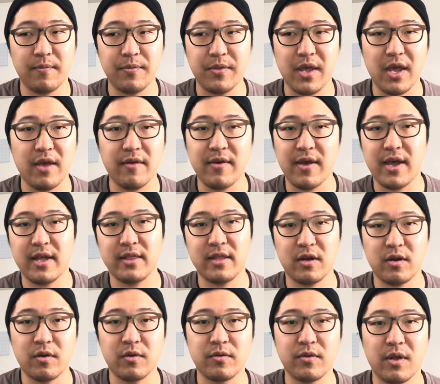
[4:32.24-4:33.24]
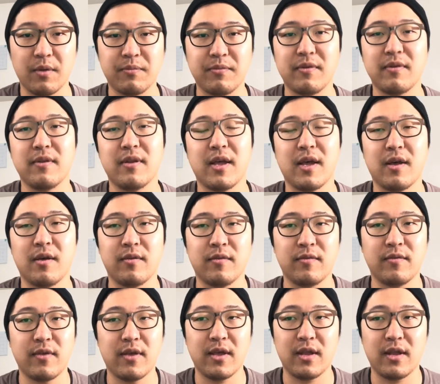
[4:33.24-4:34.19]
they have had their own ups and downs.